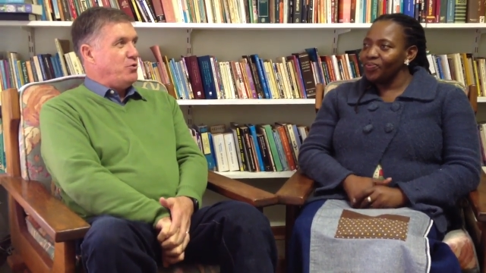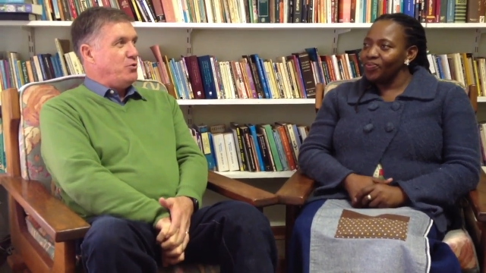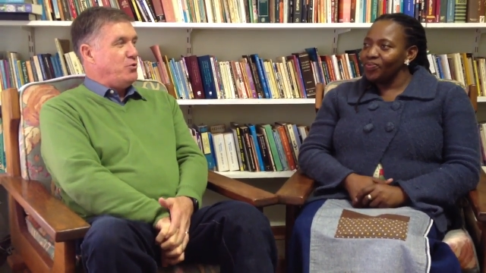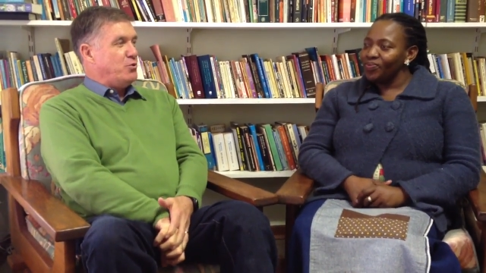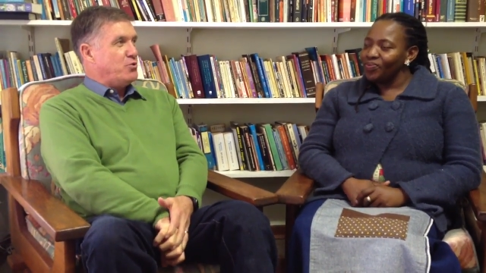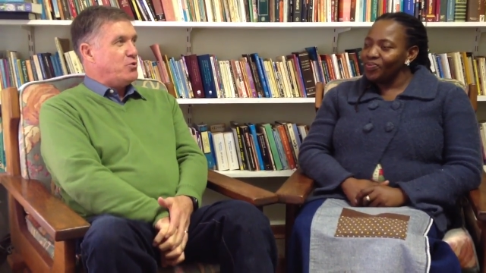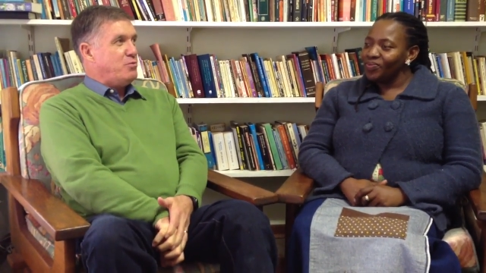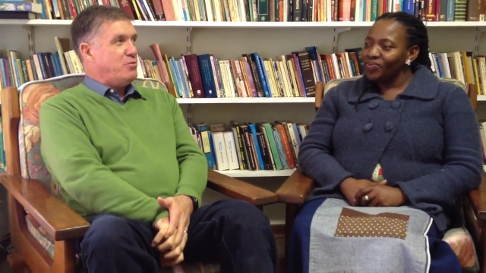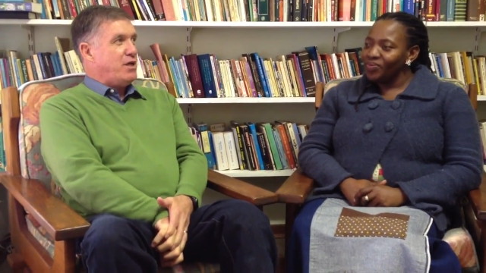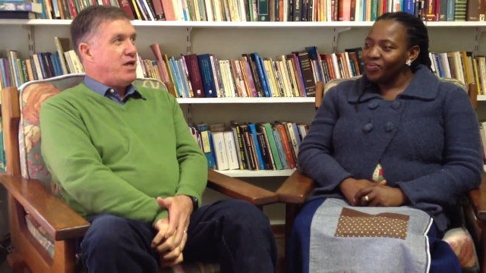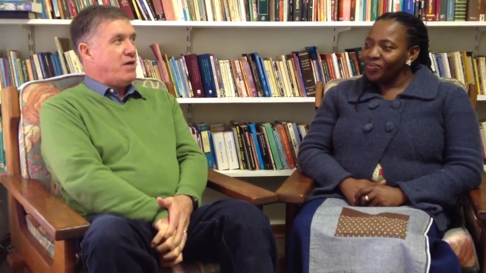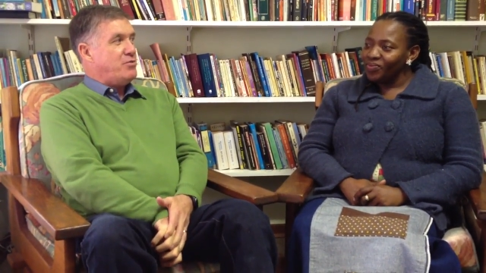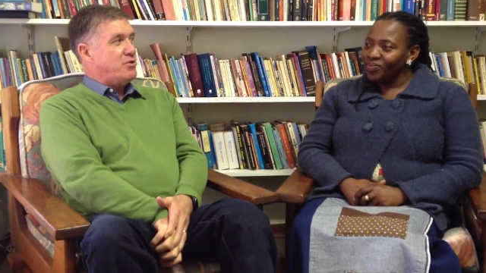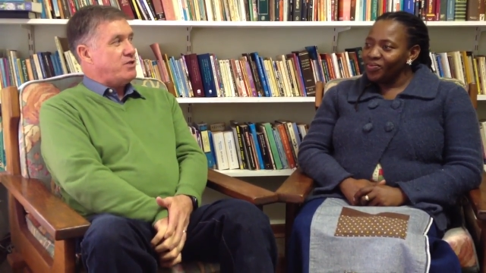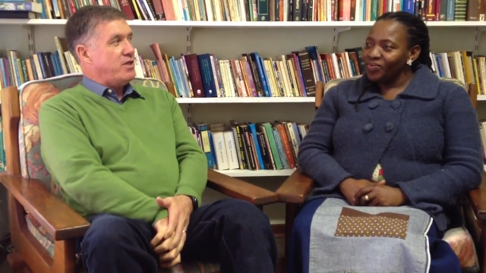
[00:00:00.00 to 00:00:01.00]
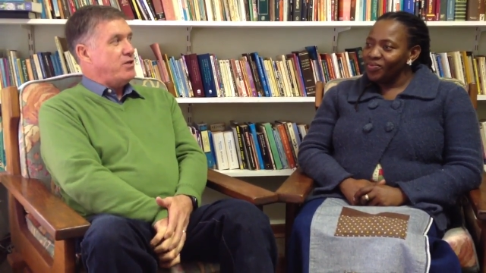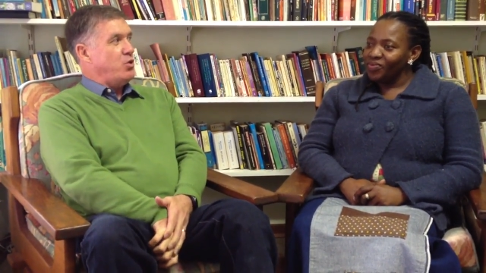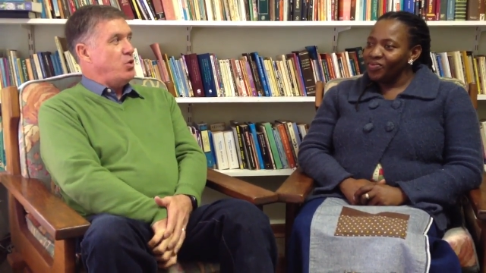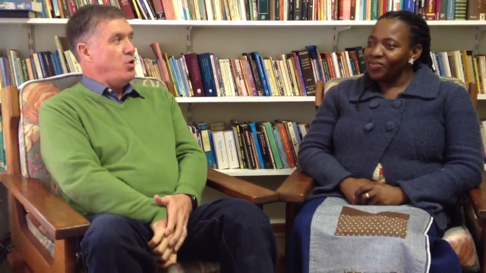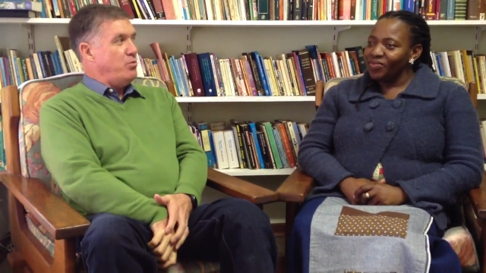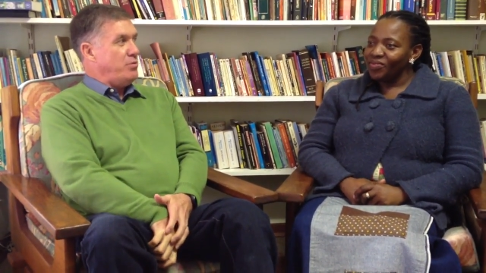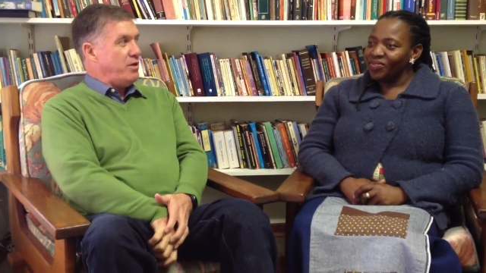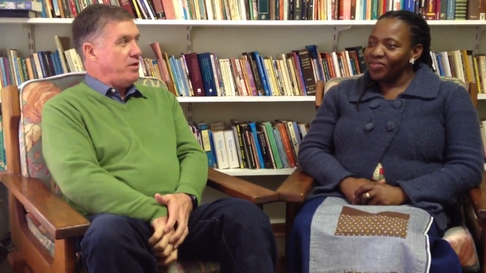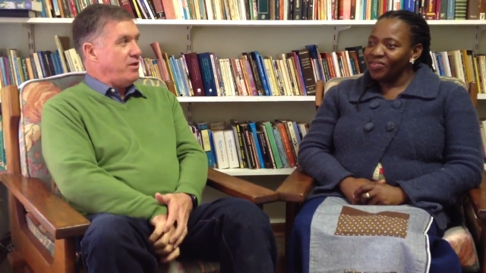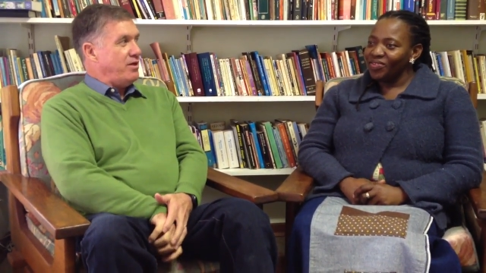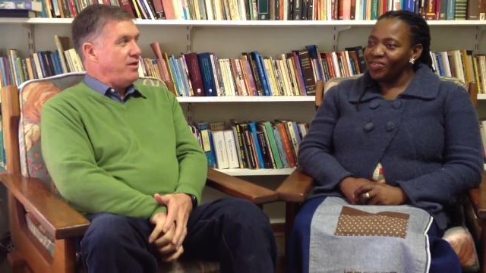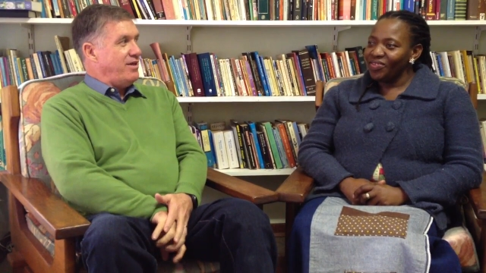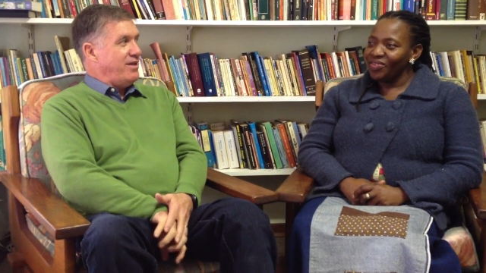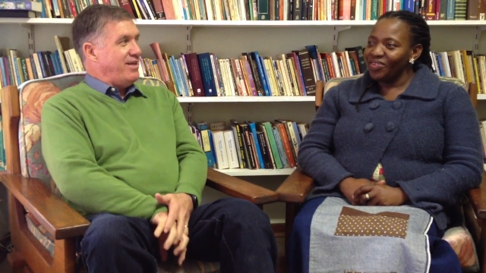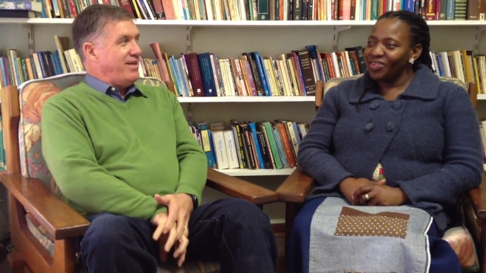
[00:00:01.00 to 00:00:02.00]
Speaker 1: you also became a sangoma.
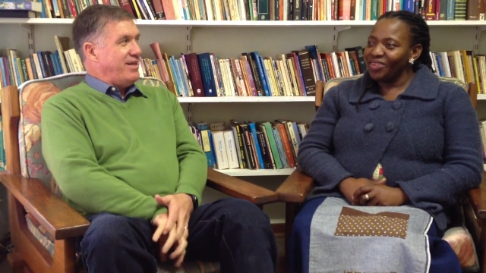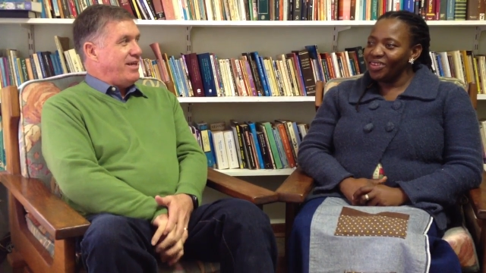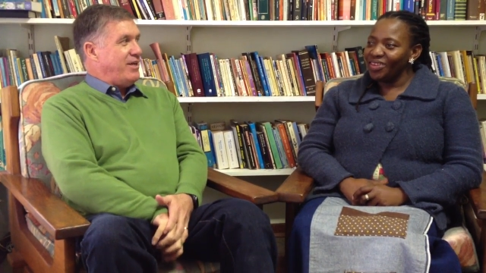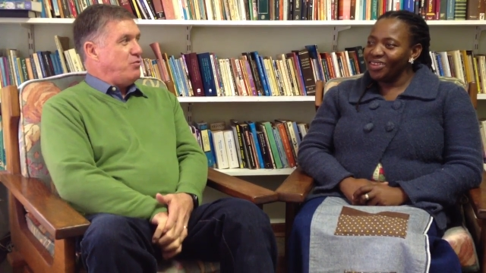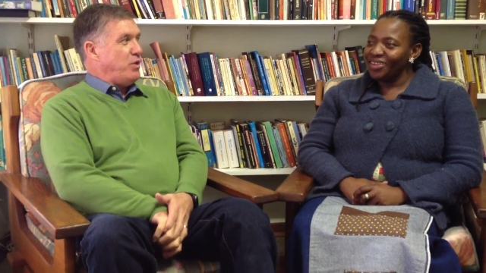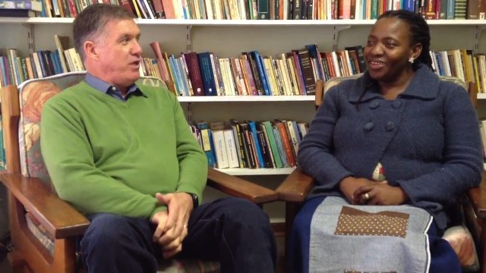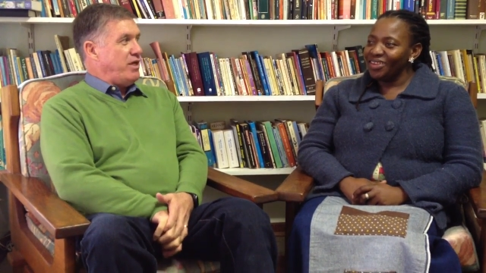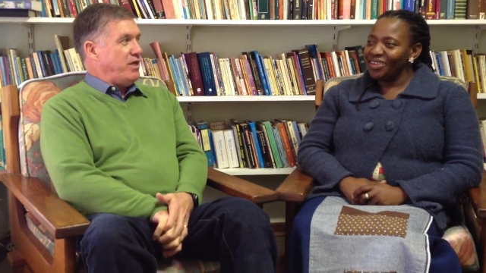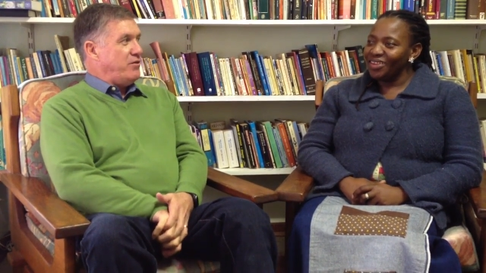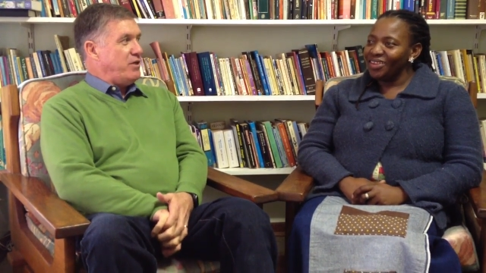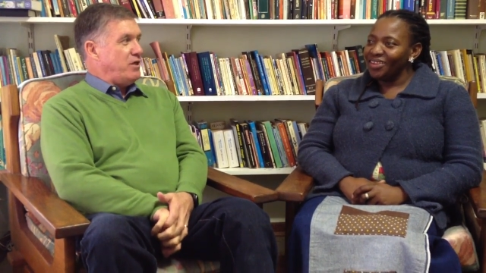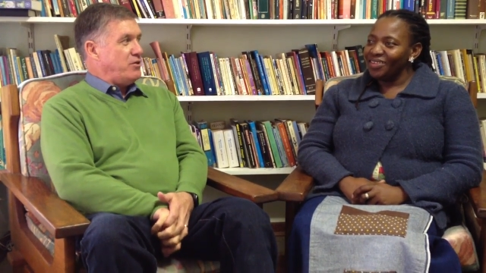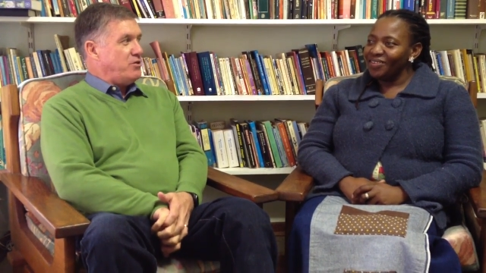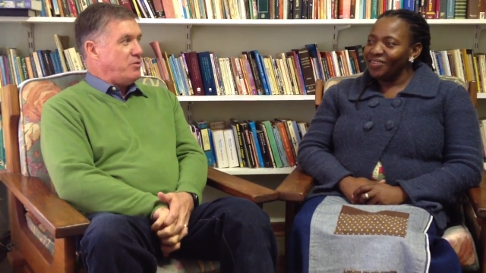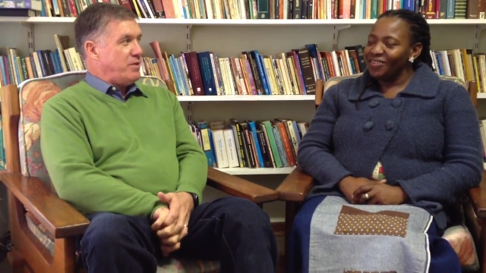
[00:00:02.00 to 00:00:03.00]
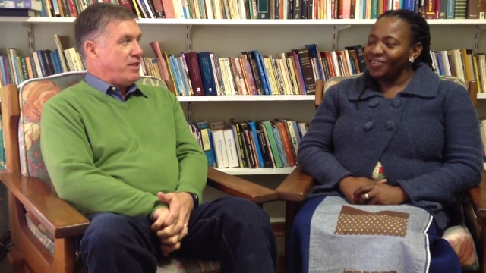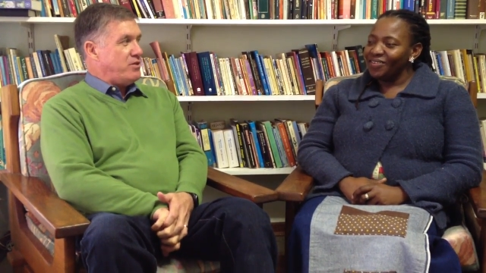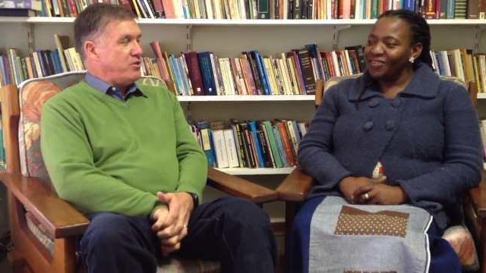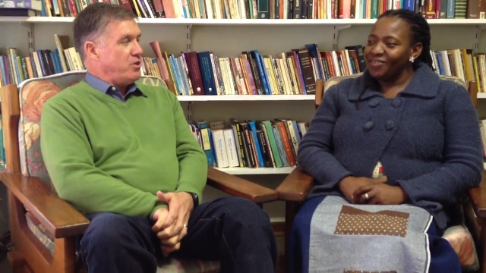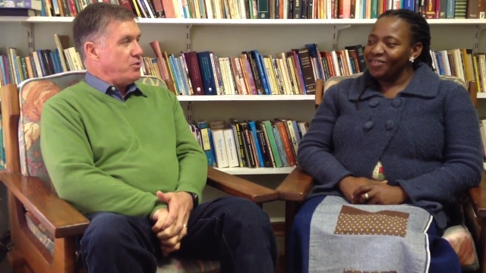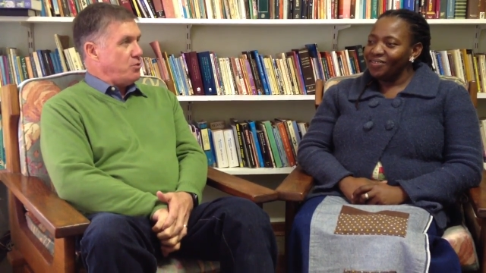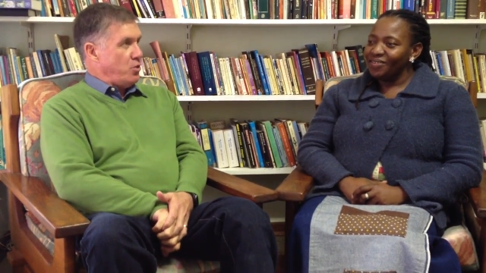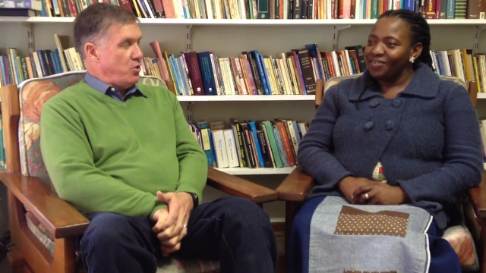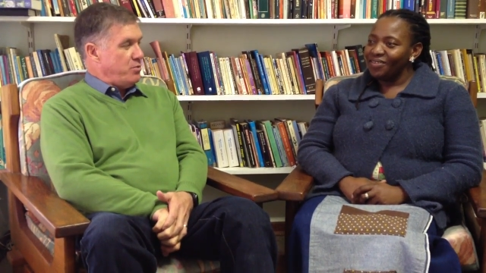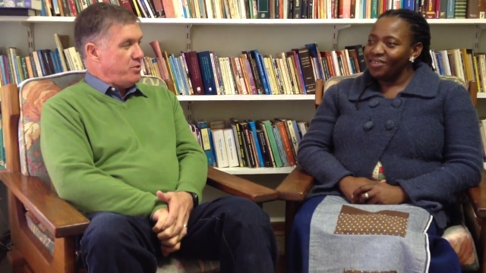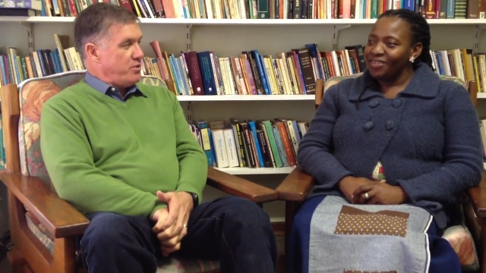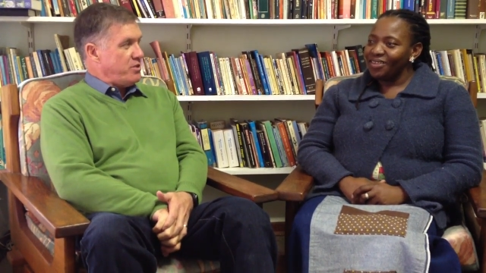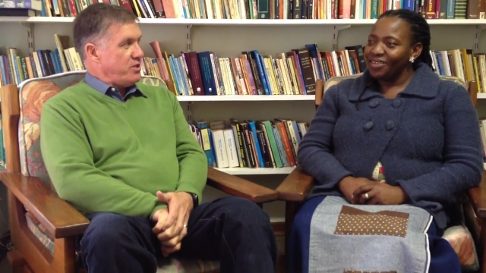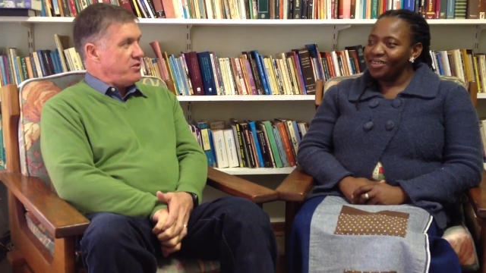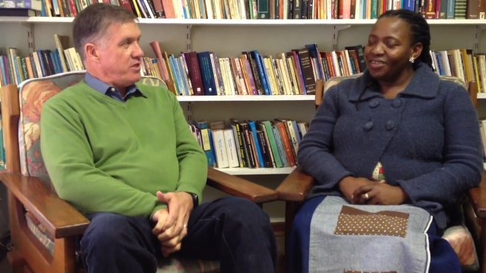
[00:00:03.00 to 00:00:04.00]
And we hear a lot about
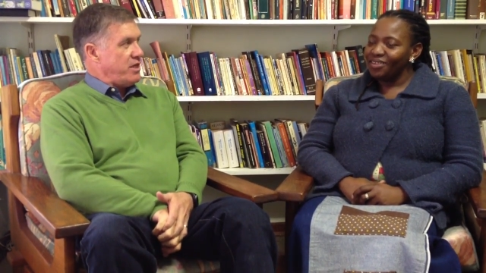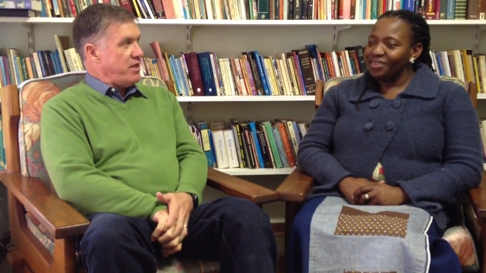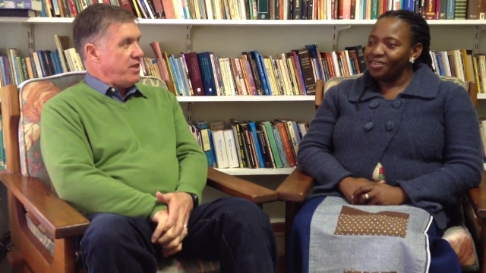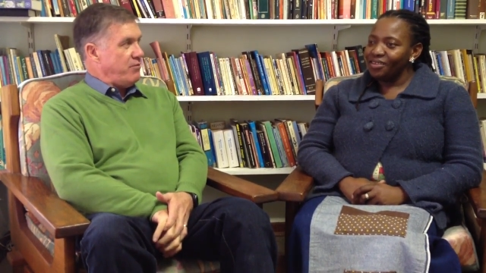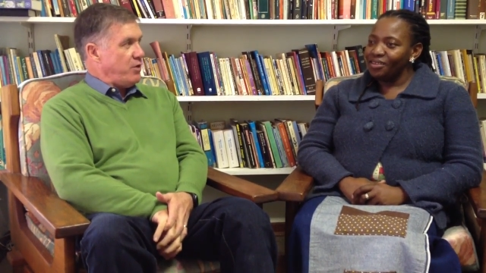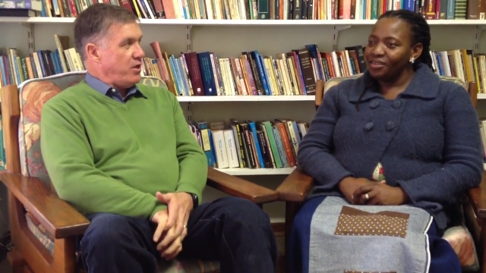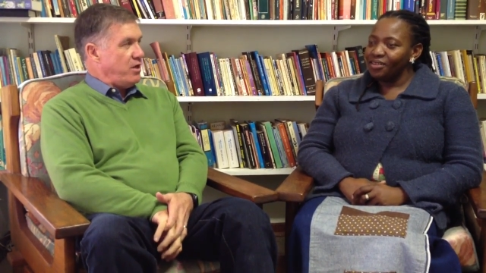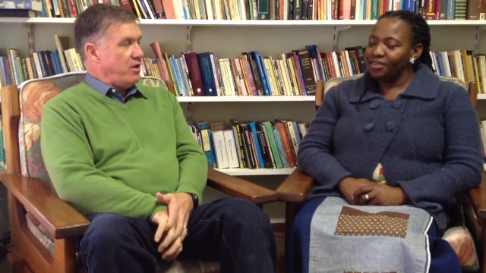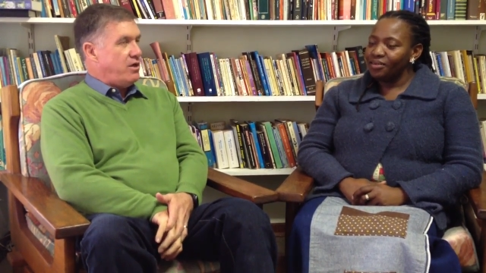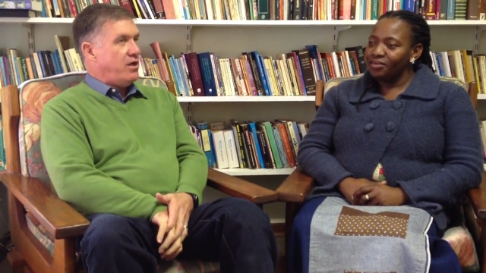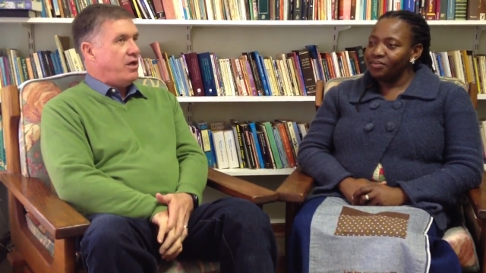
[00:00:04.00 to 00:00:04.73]
sangomas in South Africa,